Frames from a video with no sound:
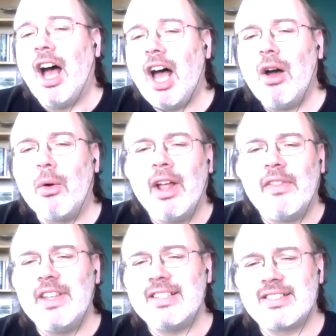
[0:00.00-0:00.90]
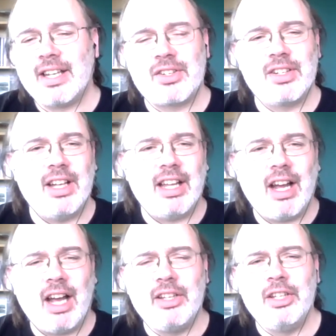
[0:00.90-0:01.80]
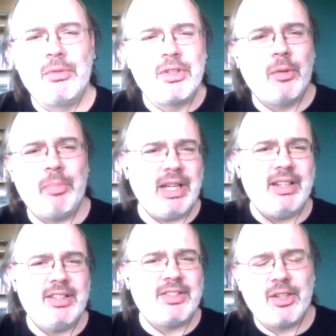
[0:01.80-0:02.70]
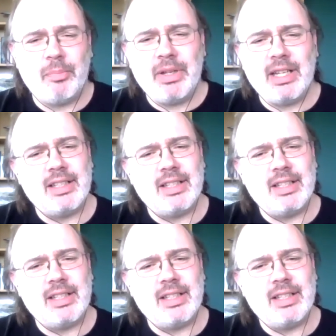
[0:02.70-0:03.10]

oh, this section on utopia and dystopia,